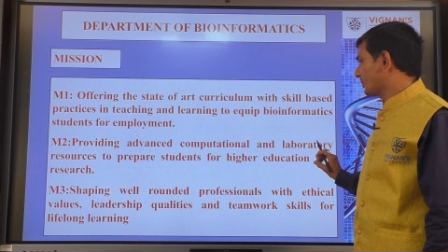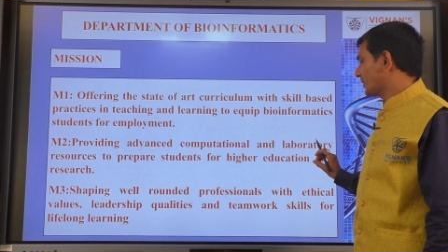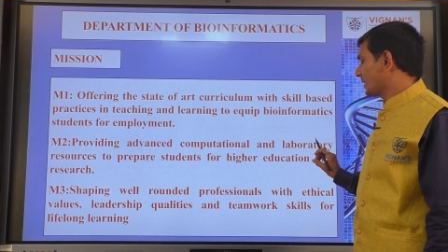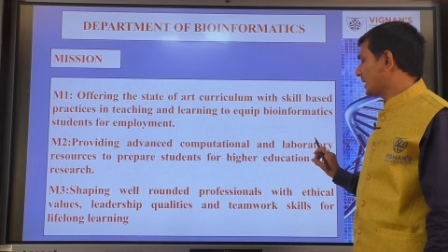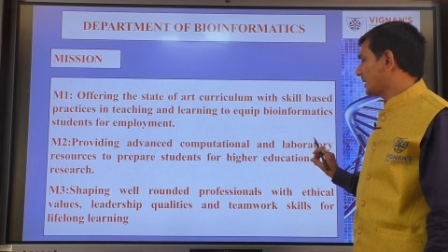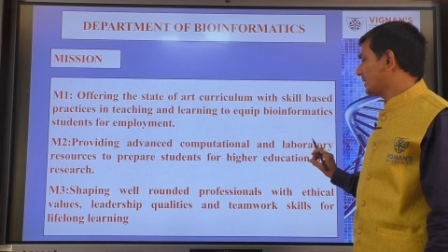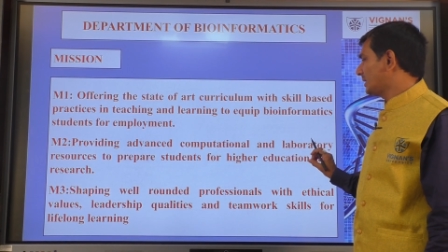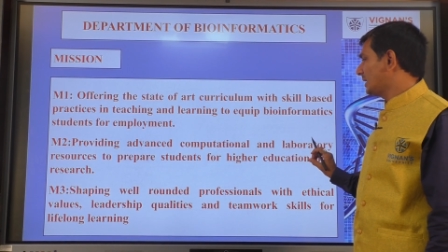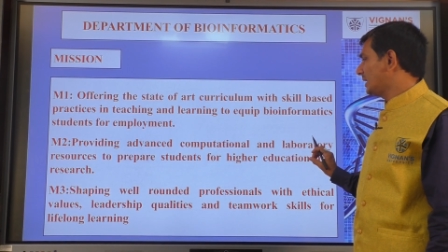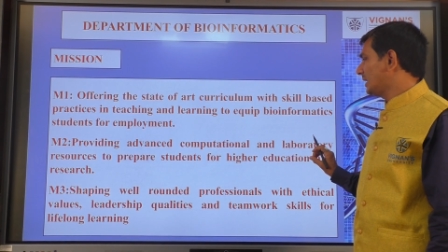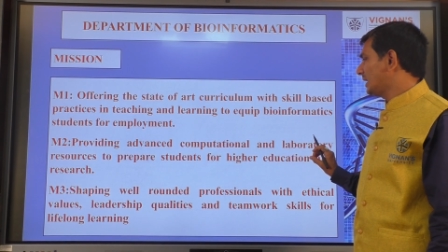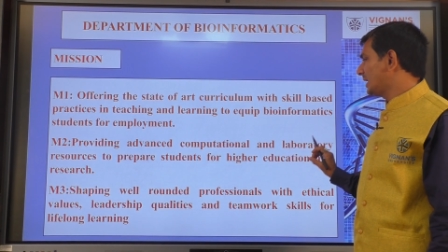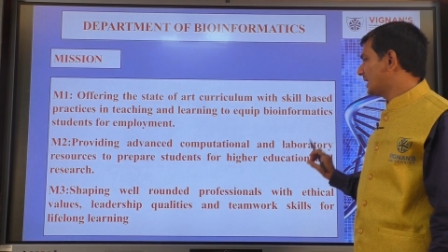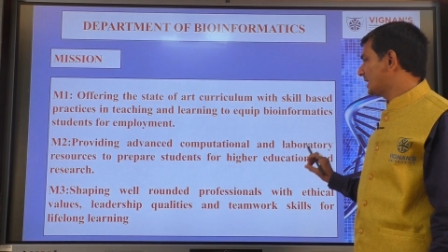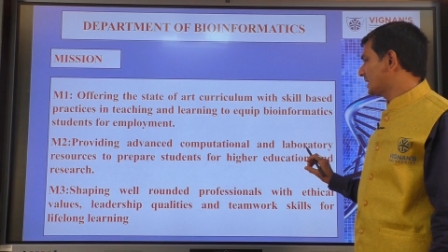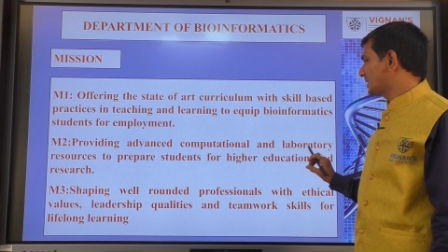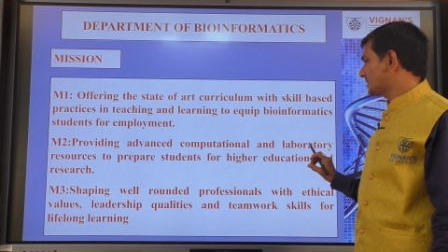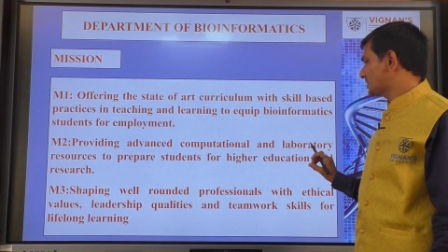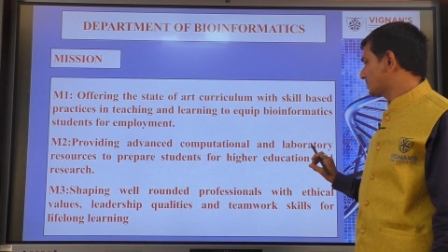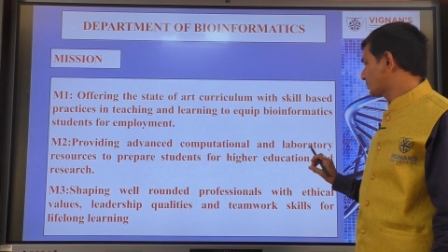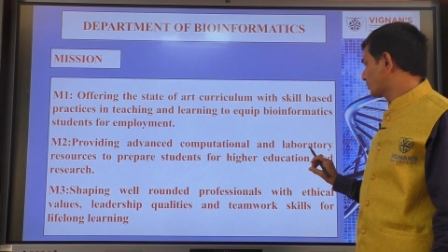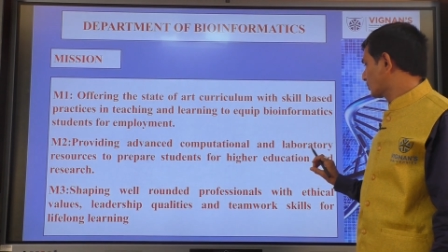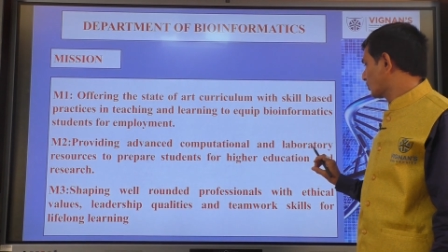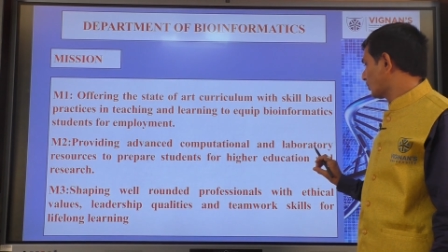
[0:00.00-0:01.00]
and then
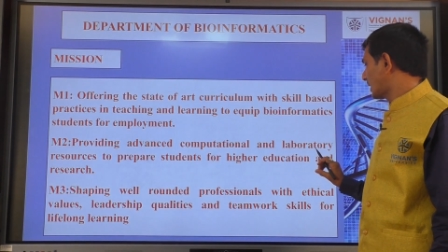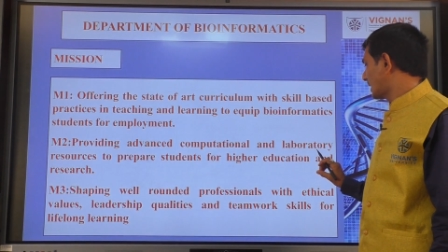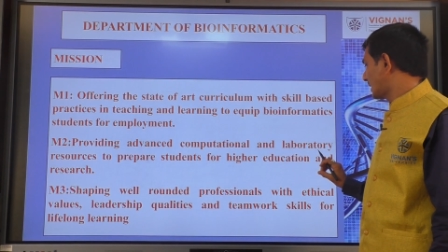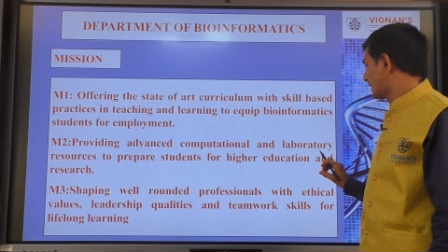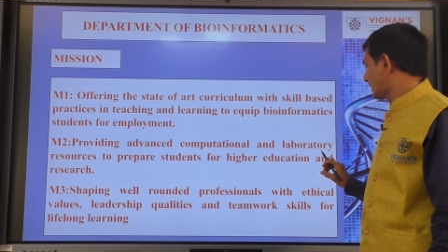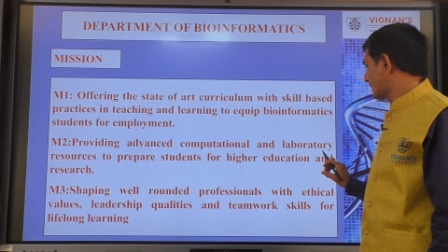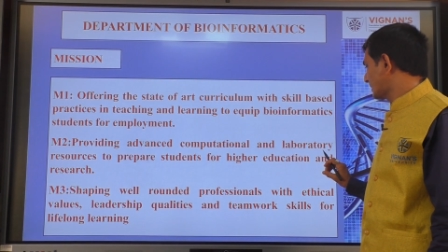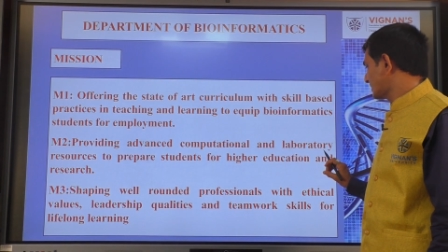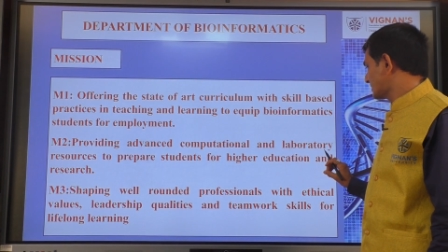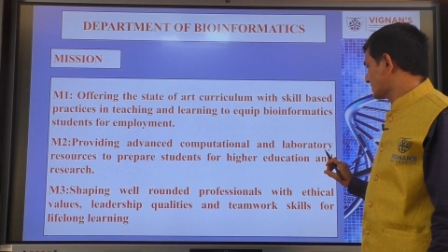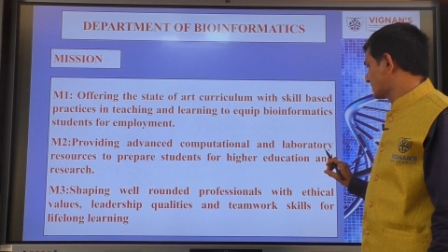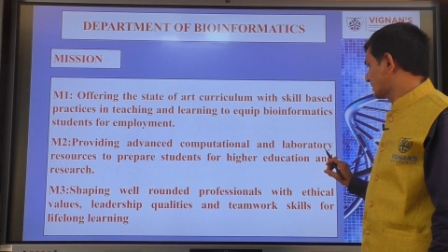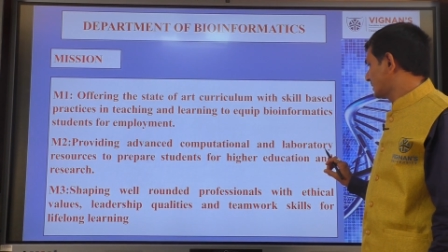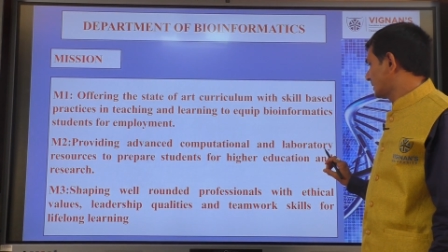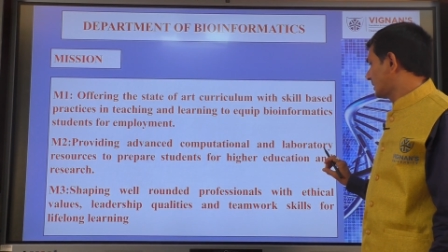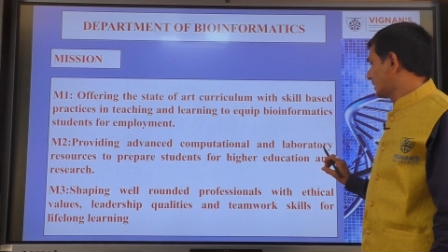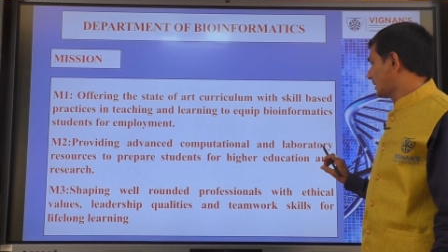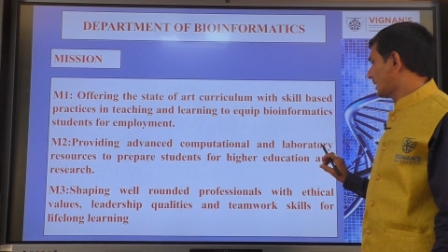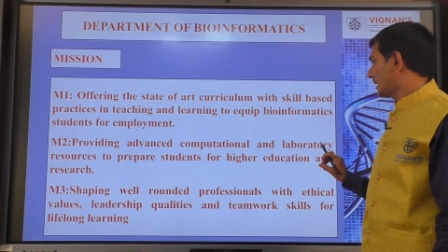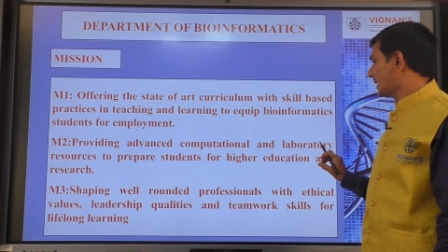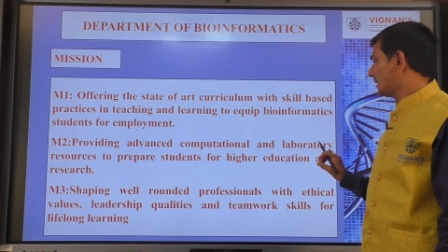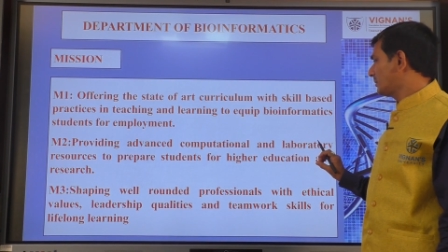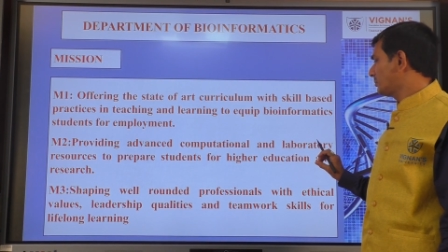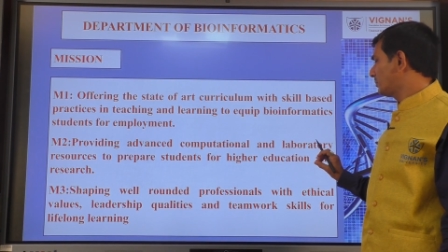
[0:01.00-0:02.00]
leadership qualities
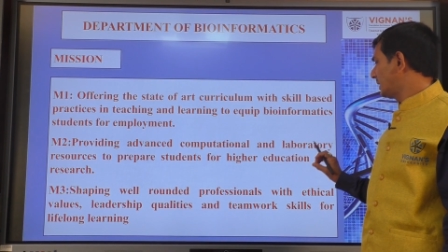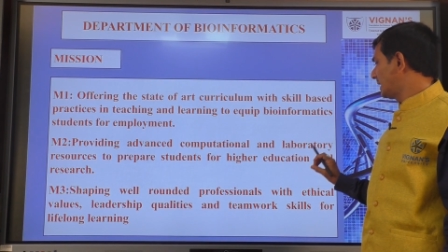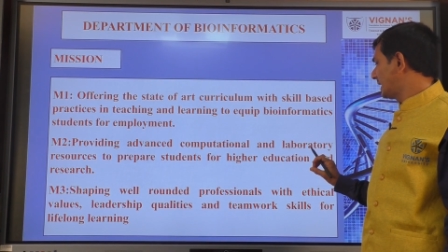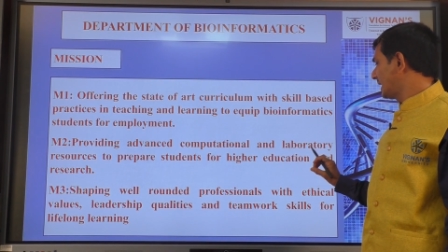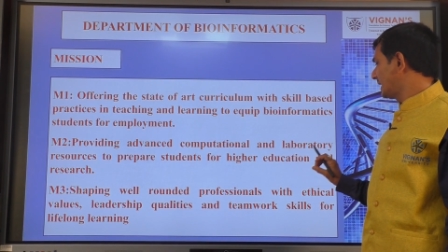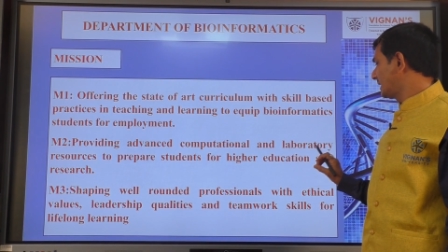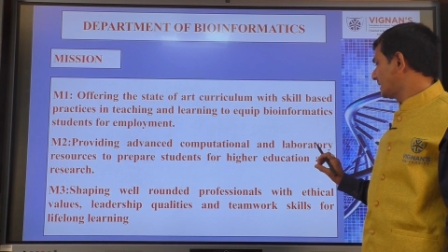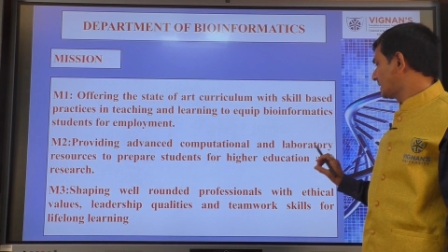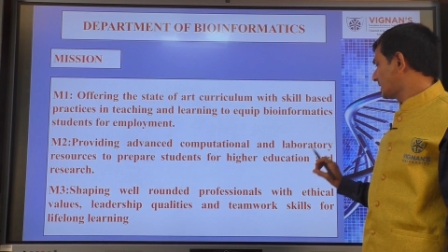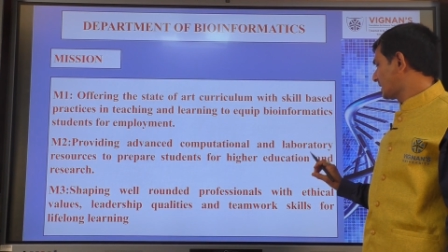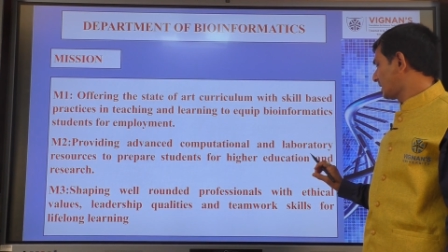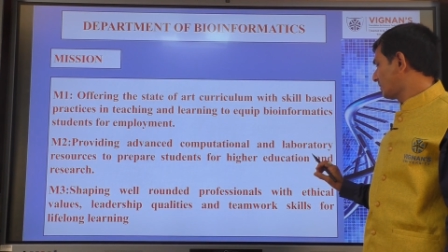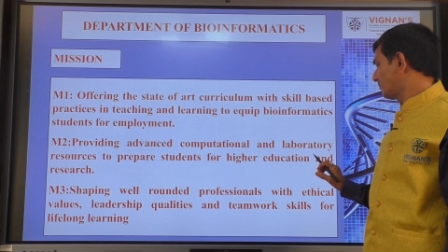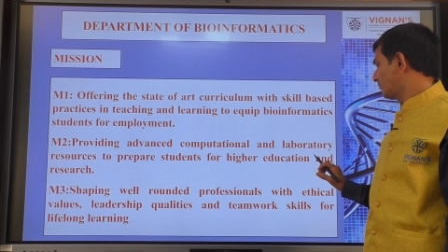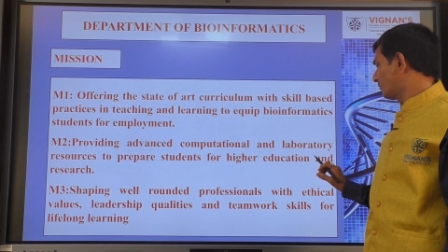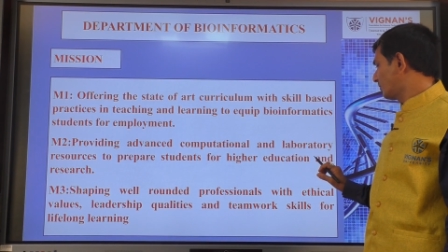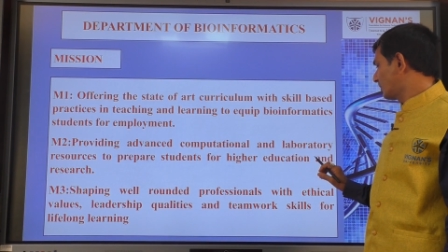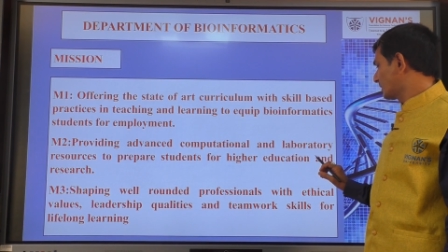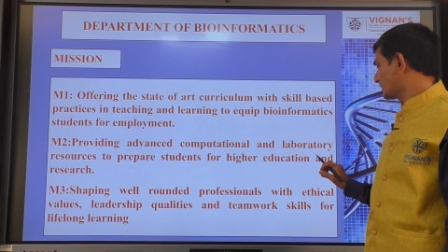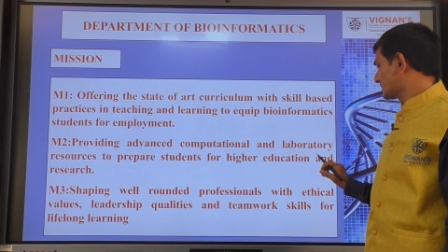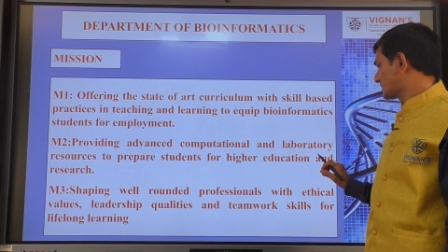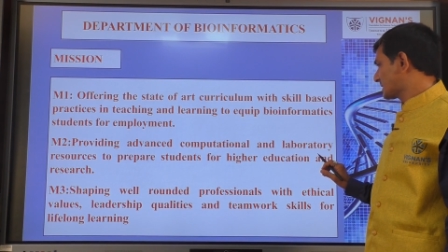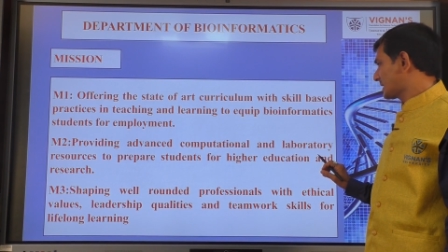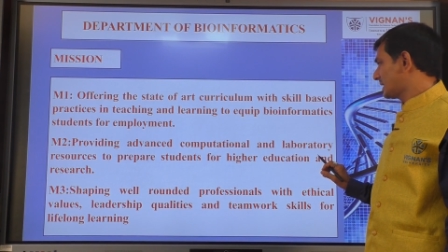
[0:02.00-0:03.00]
and building
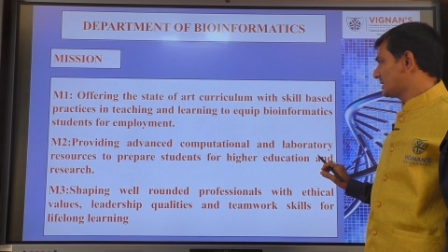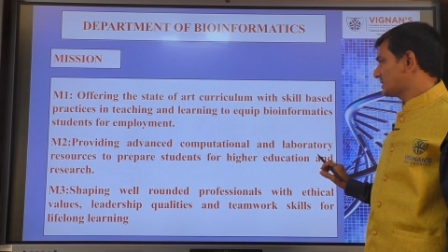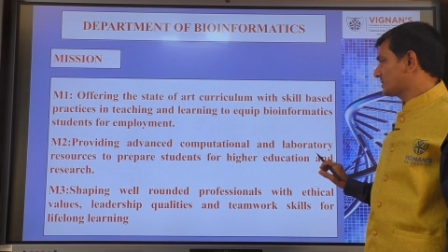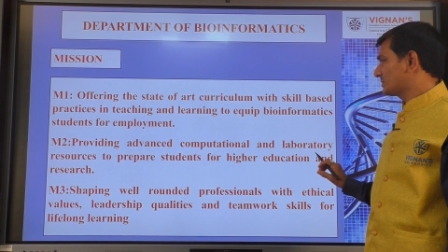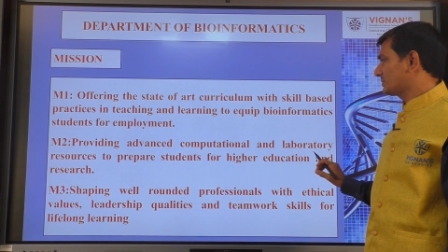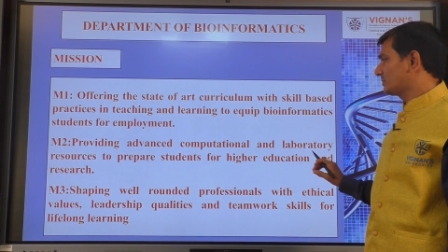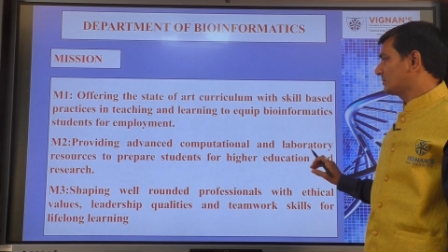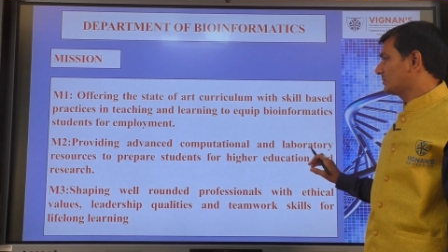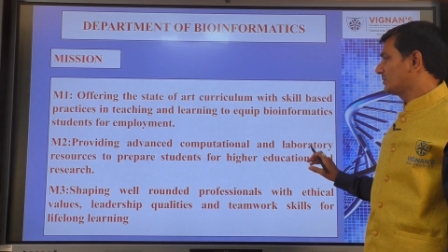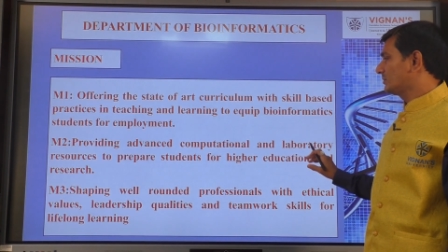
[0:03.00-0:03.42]
teamwork skills,